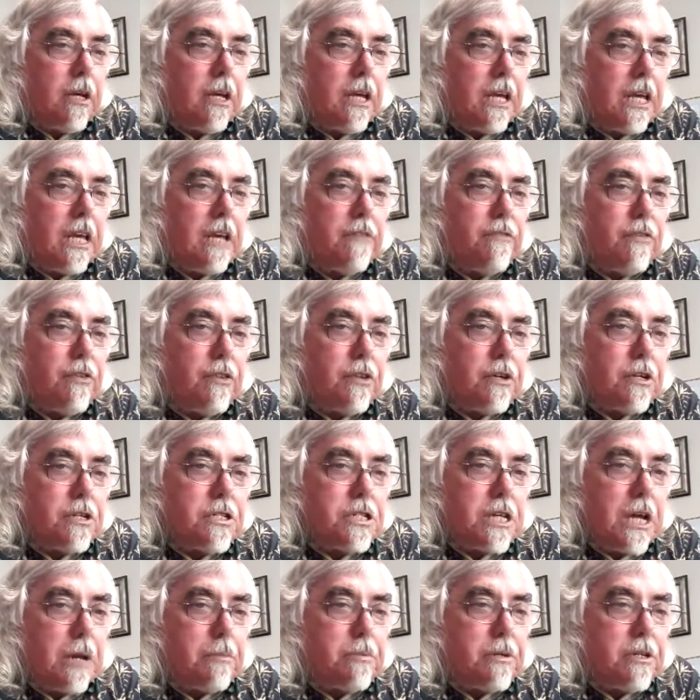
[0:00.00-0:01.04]
Even the
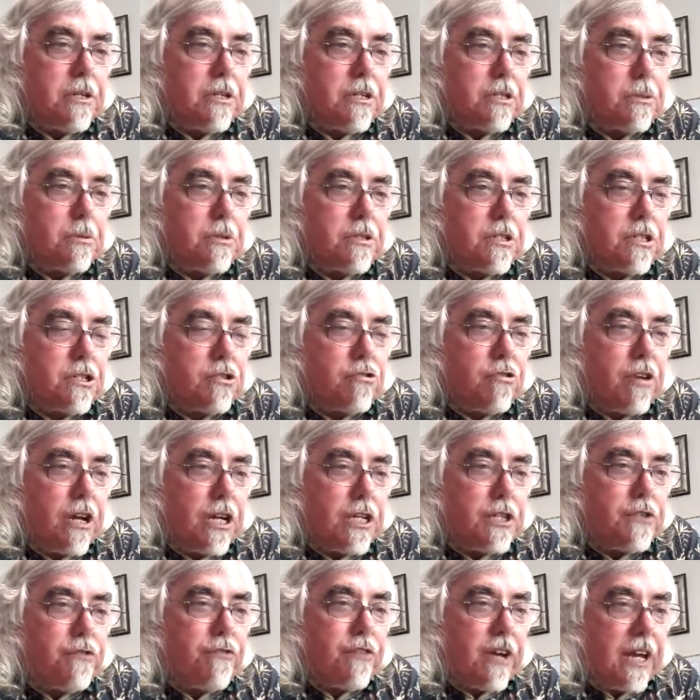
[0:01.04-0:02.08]
receptionist was a
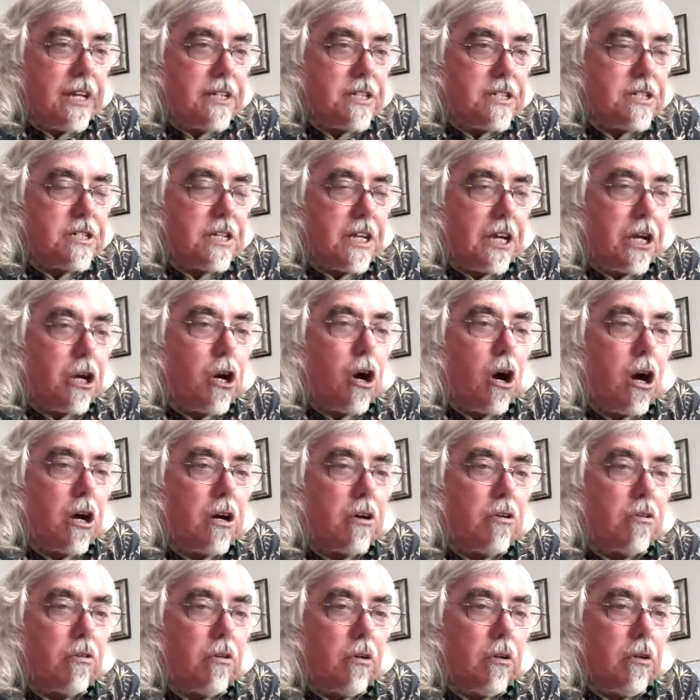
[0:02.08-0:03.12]
strange fantasy
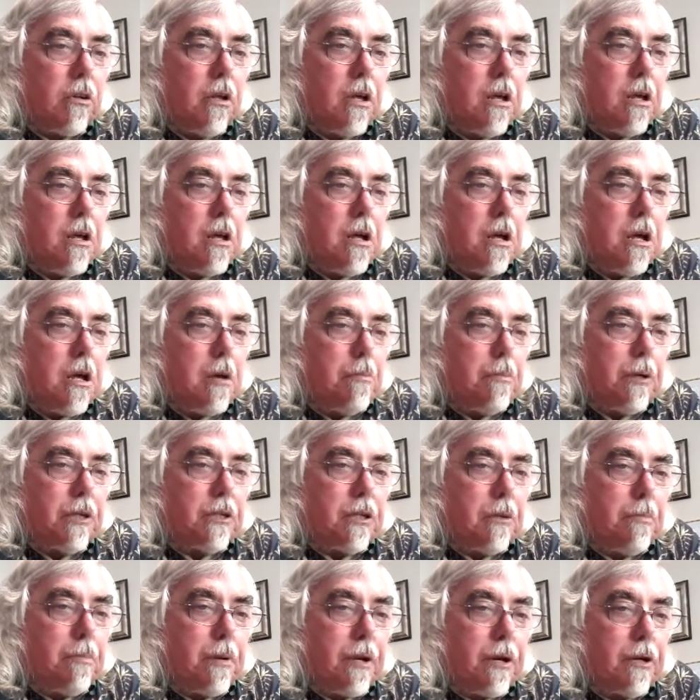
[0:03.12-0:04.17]
cockerel, but
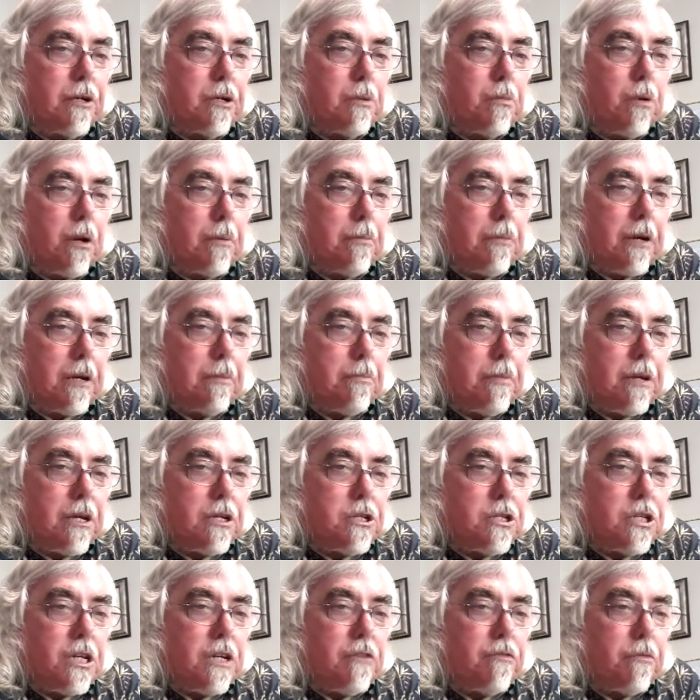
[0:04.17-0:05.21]
compared to what might be
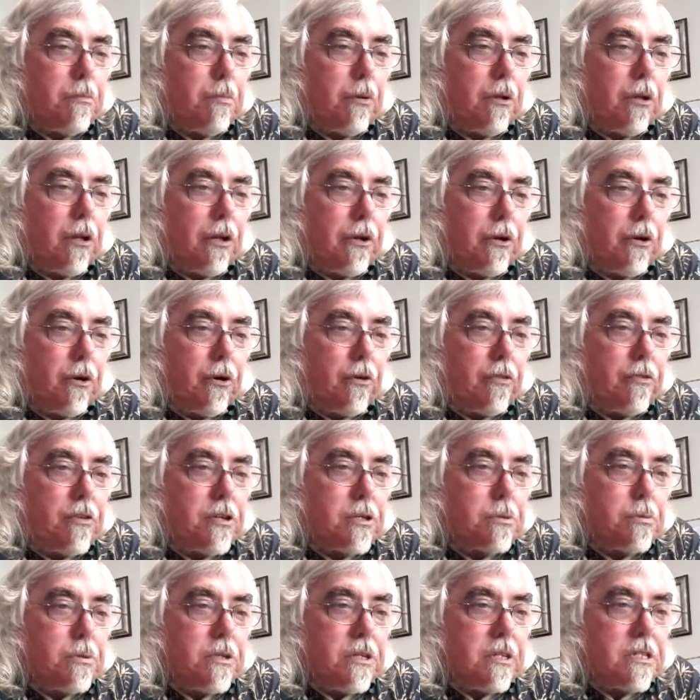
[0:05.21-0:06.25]
achievable on Earth,
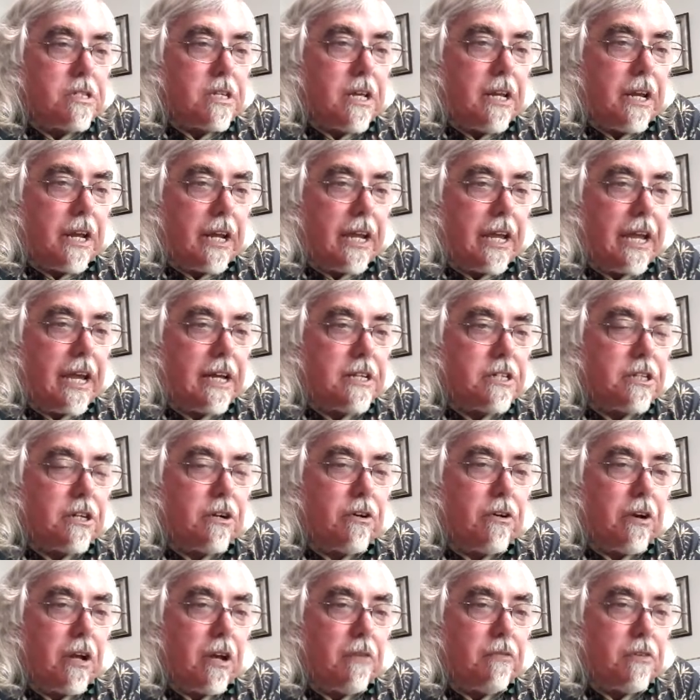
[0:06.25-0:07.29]
this was in a
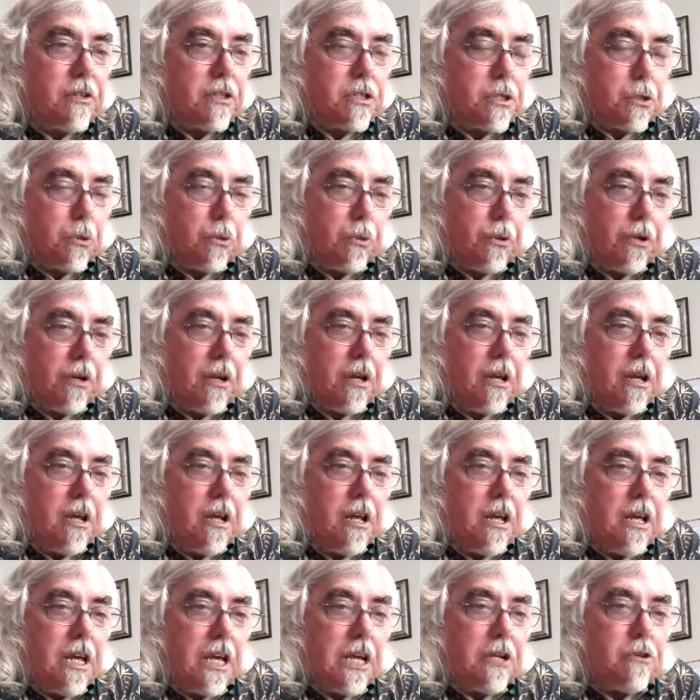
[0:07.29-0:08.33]
category of its own.
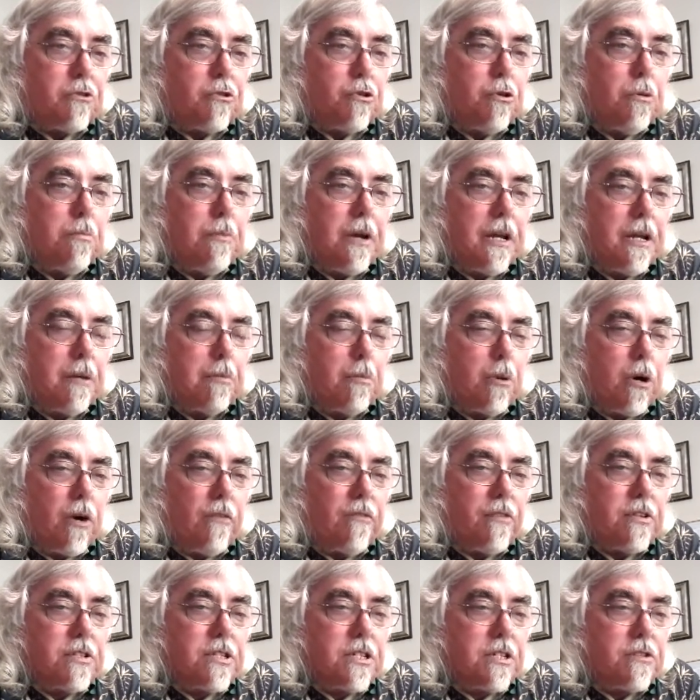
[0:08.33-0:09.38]
A true
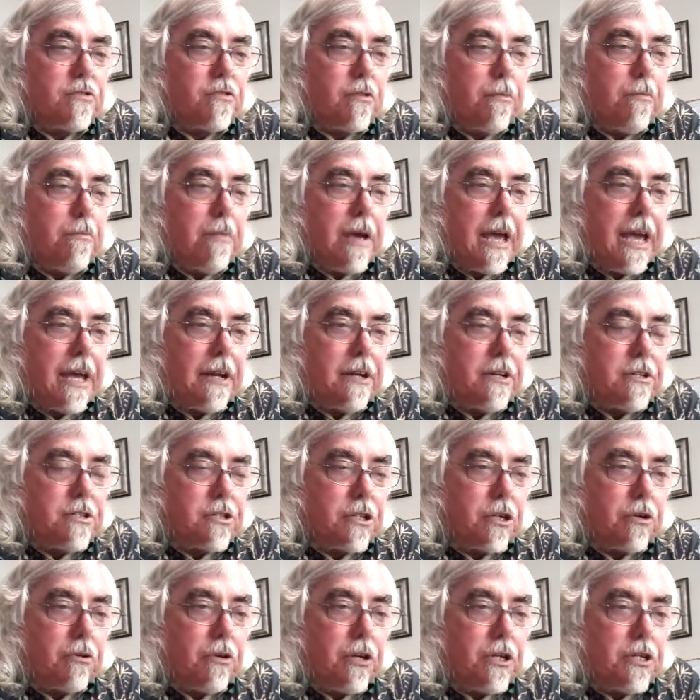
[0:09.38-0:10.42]
metamorphosis from man into
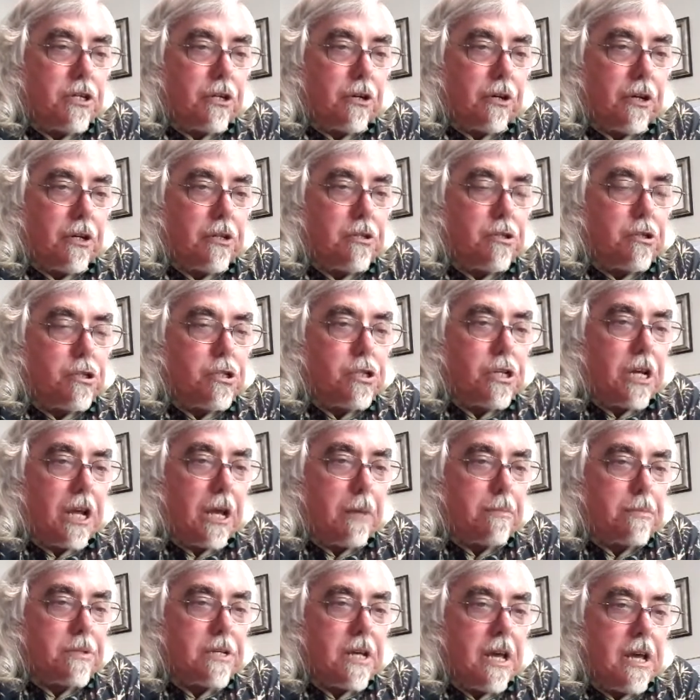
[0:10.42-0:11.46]
creature, into
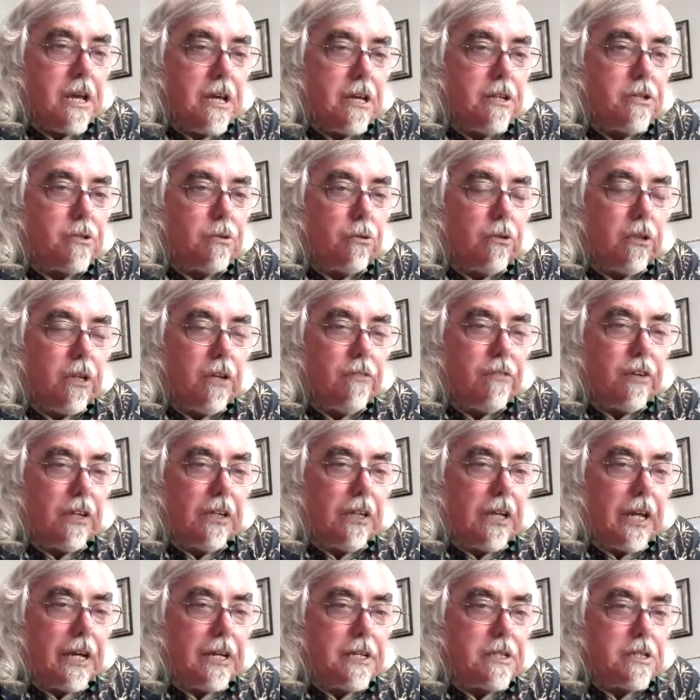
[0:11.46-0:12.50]
shapes, into living
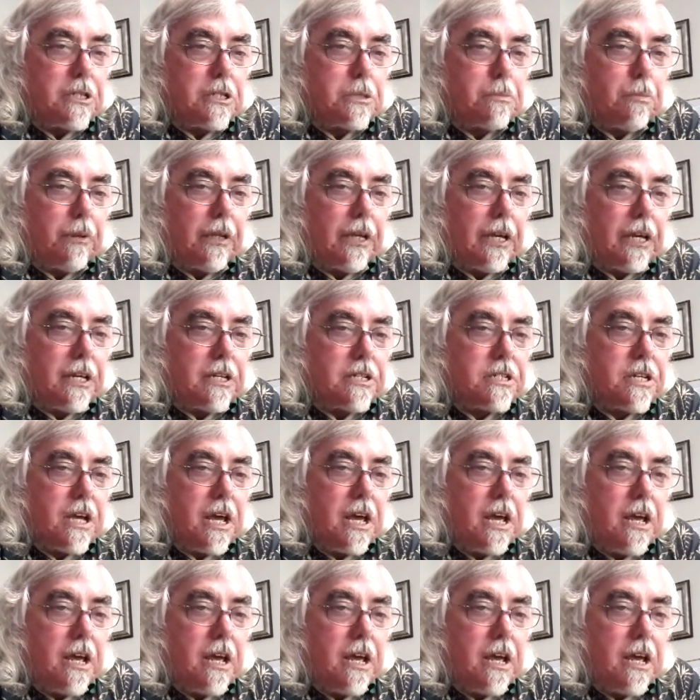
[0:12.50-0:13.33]
light displays,